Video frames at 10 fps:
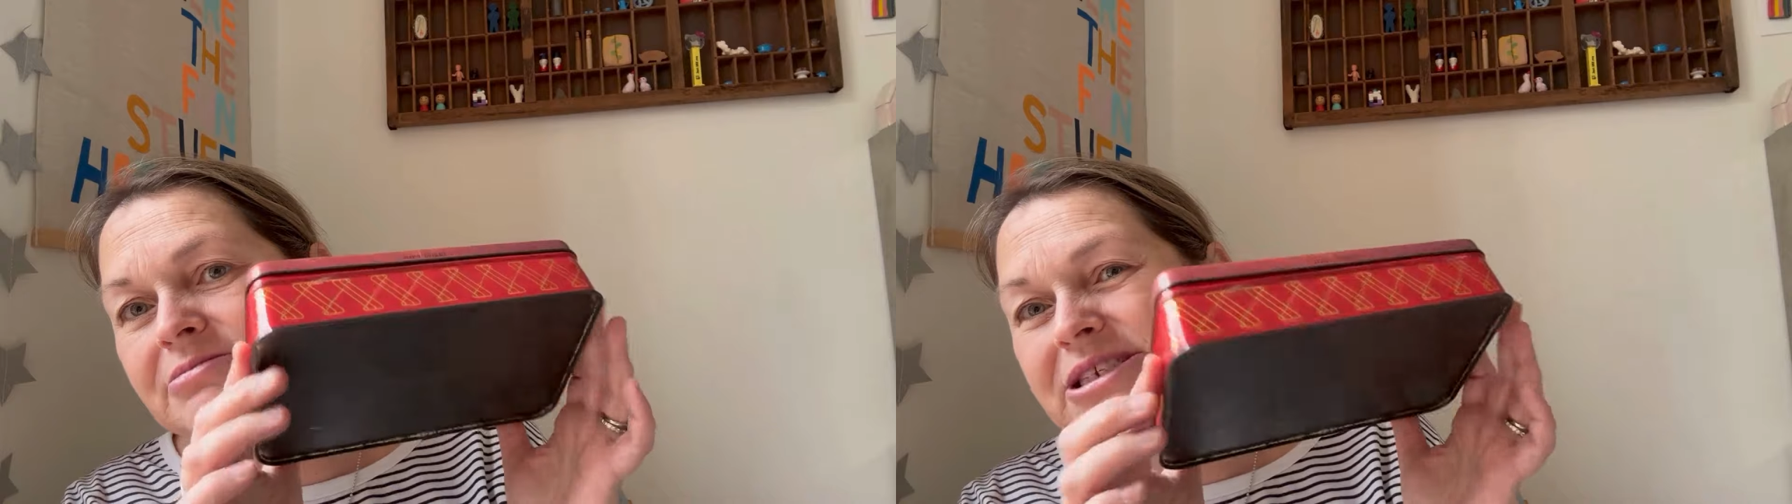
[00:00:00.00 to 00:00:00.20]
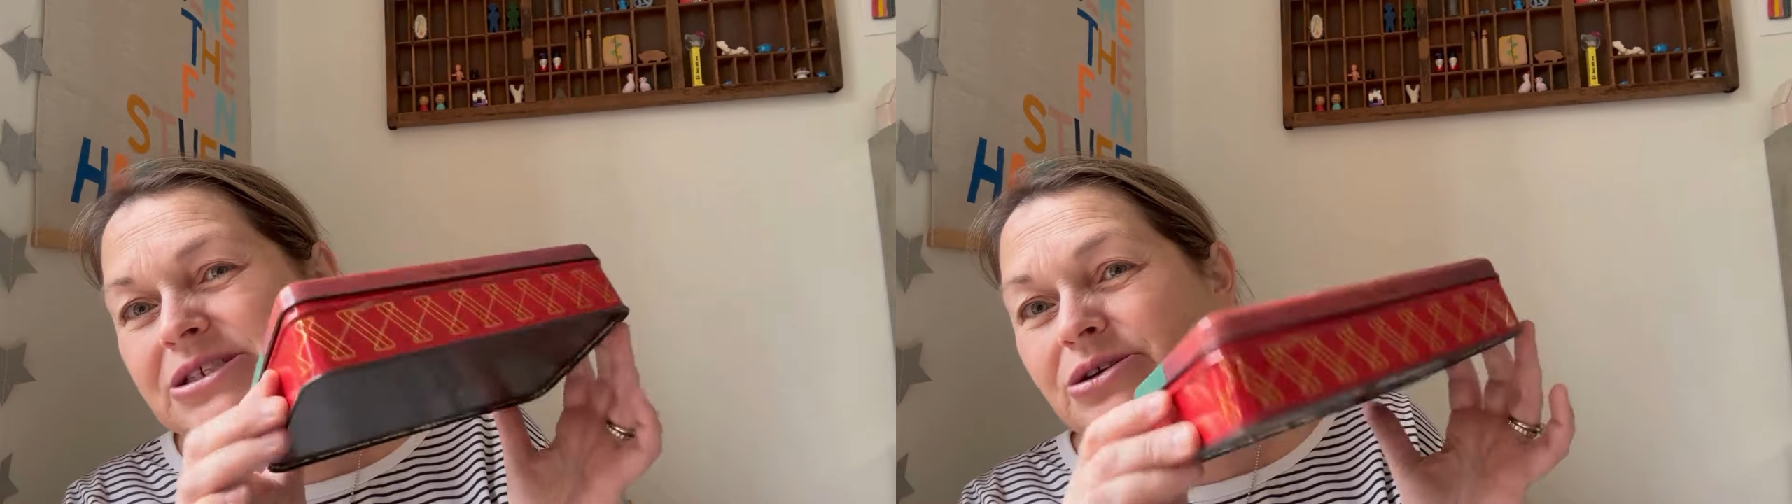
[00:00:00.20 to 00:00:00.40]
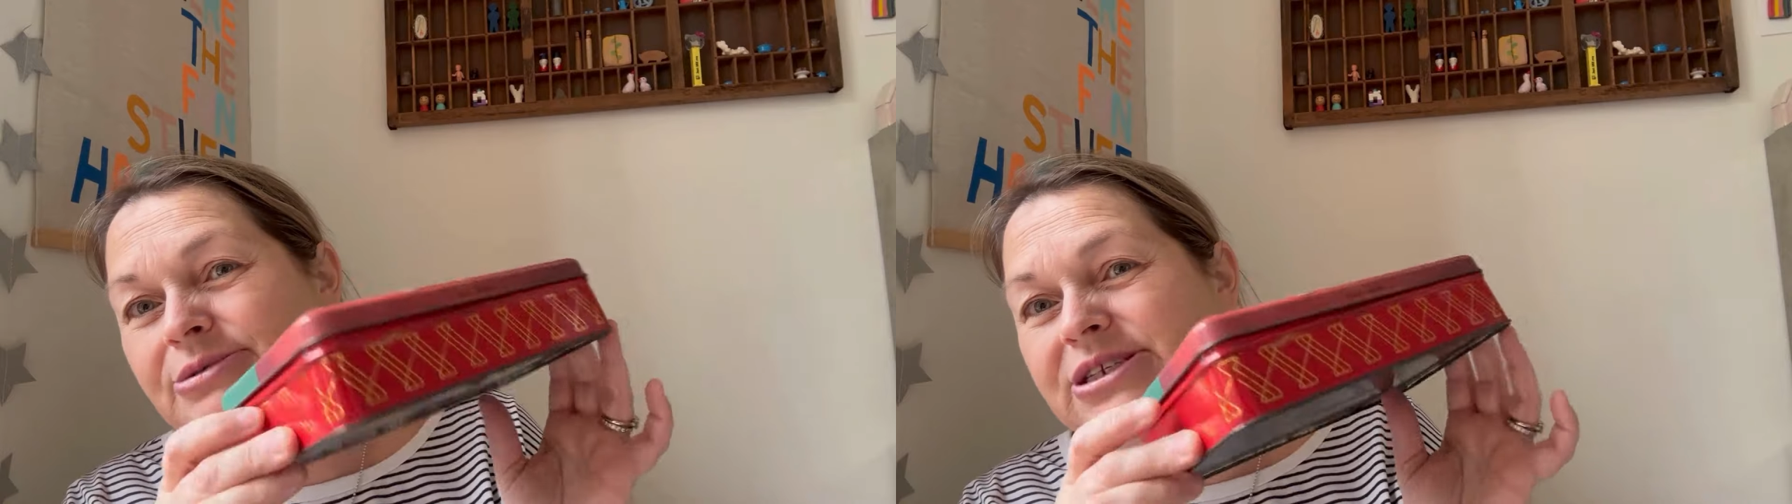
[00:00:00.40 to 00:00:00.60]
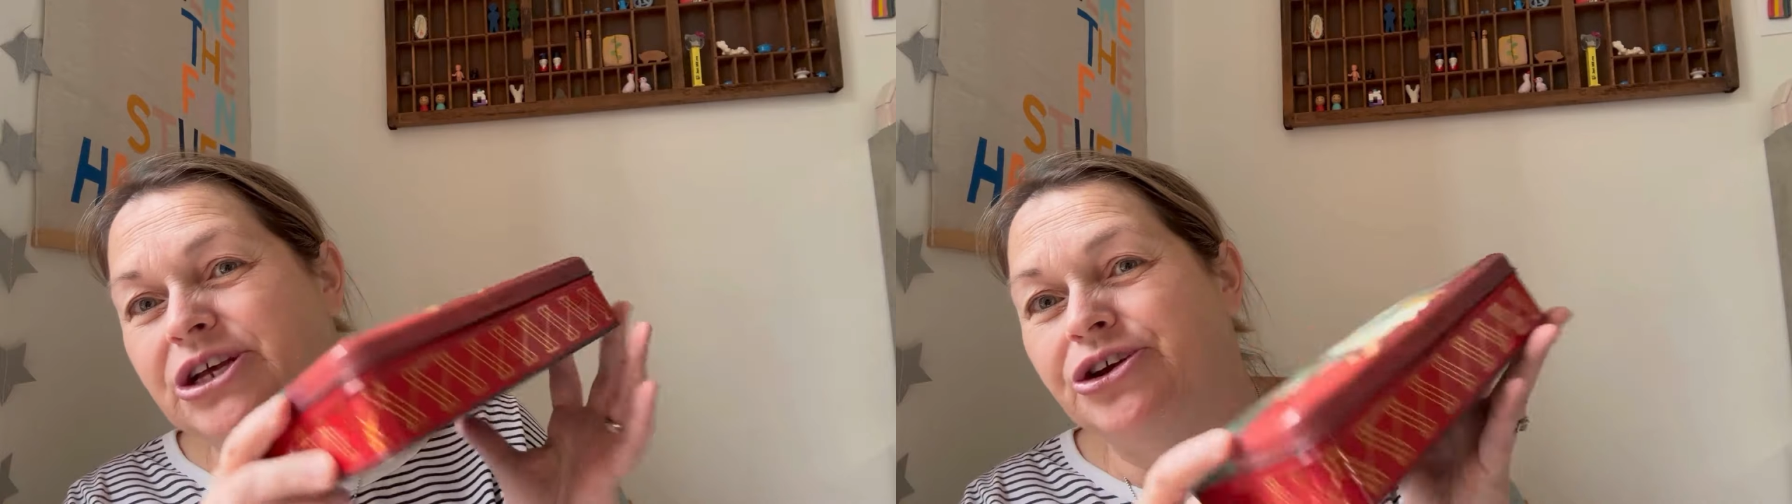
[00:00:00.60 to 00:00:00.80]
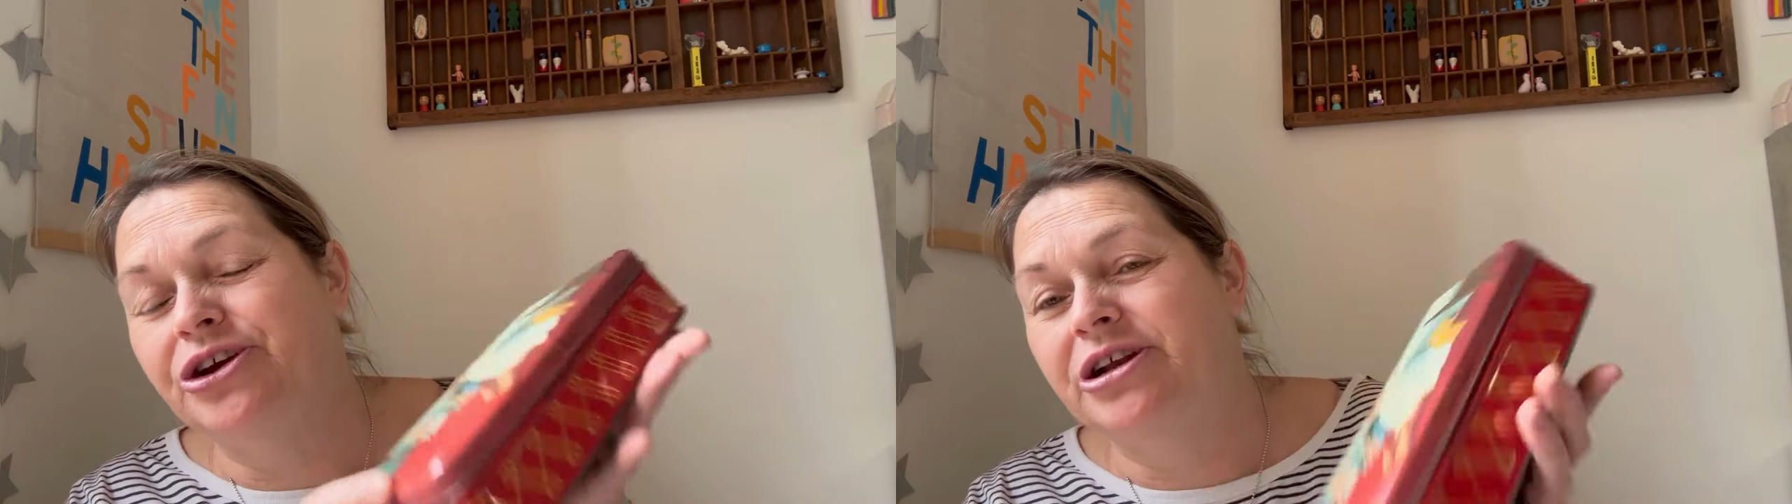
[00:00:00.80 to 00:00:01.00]
Just thought it was
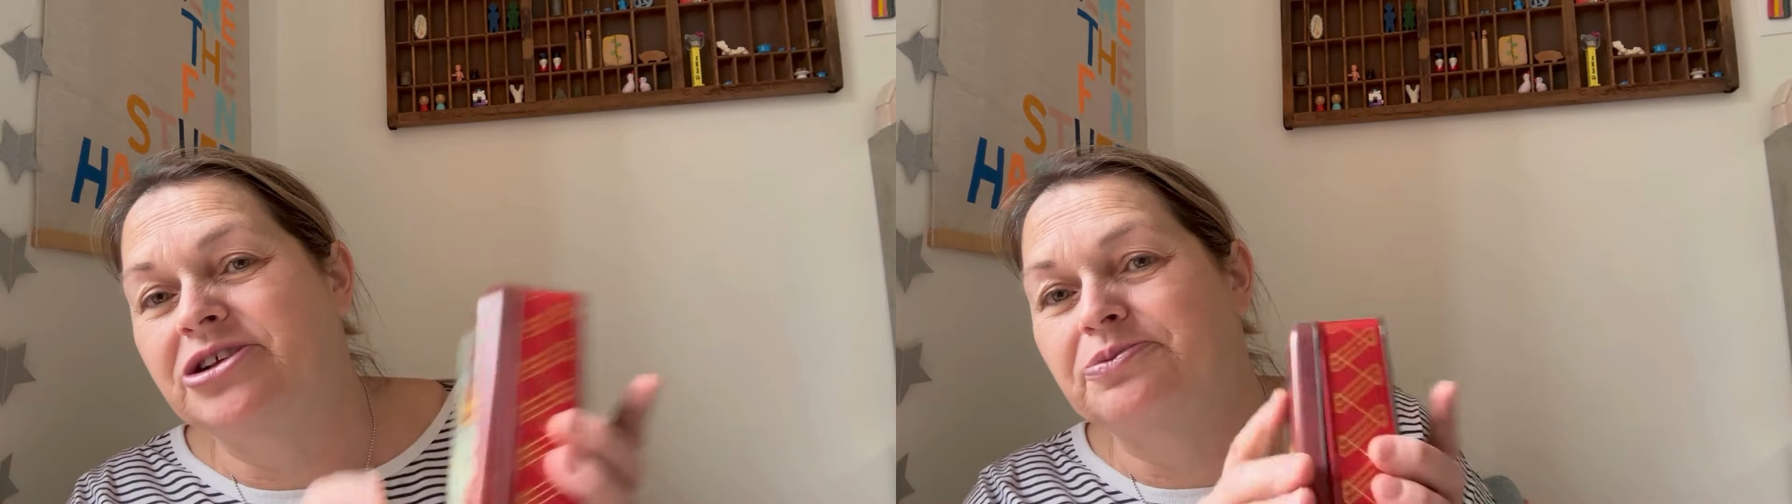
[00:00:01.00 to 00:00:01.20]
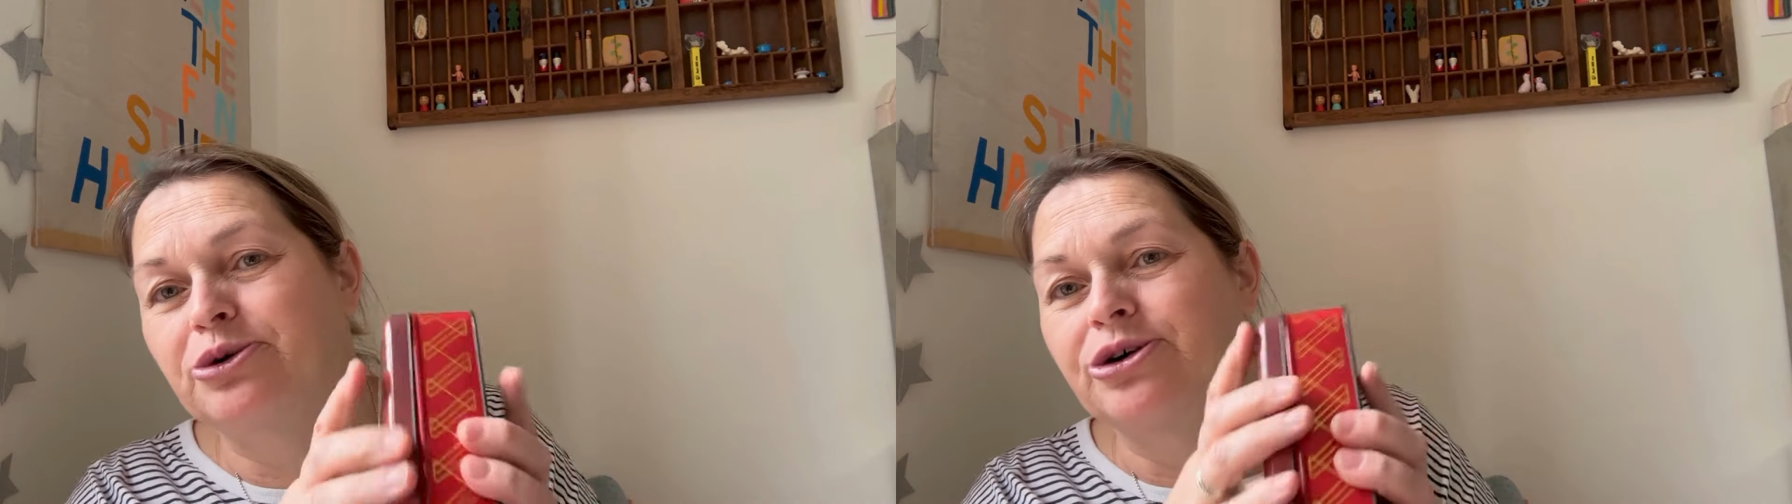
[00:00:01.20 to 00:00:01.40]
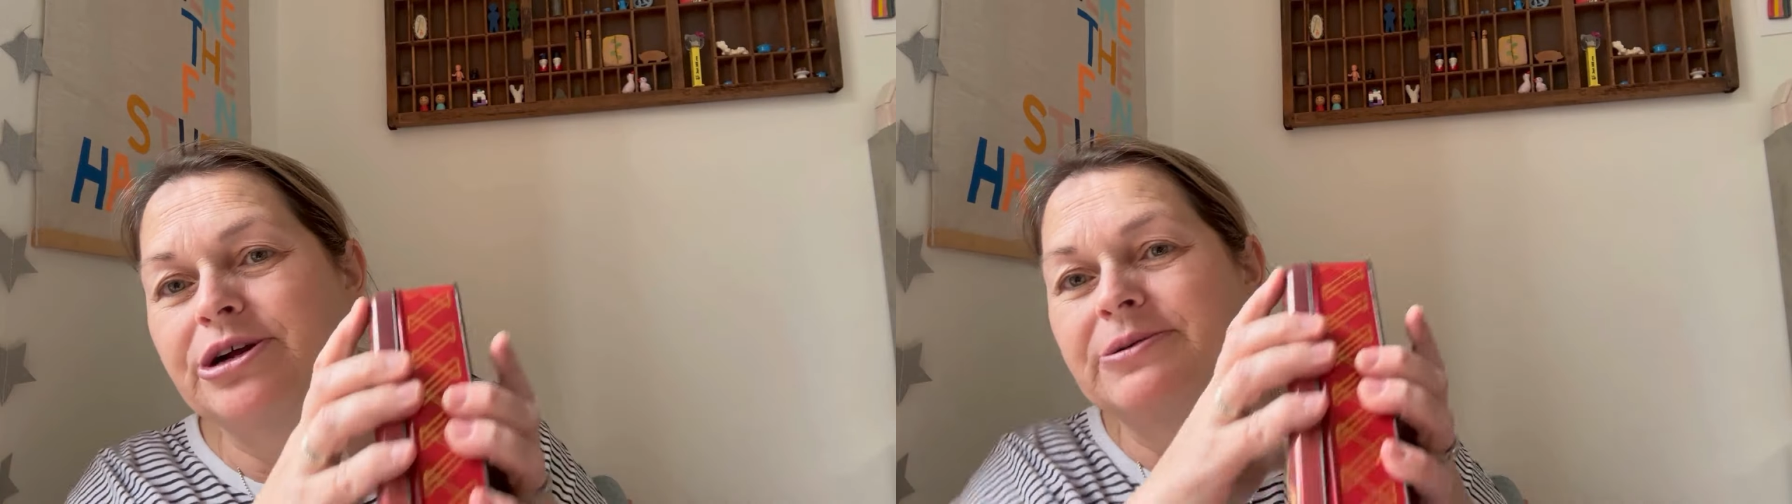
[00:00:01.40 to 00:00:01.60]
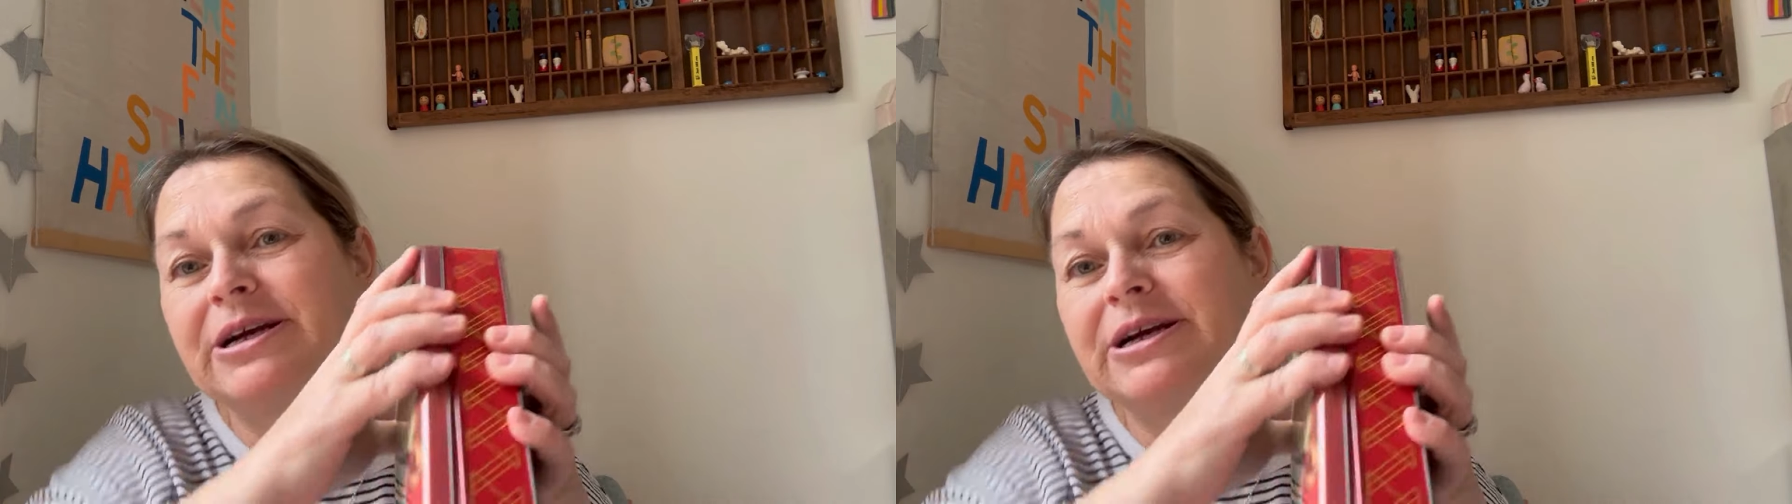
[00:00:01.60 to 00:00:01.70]
cute to put.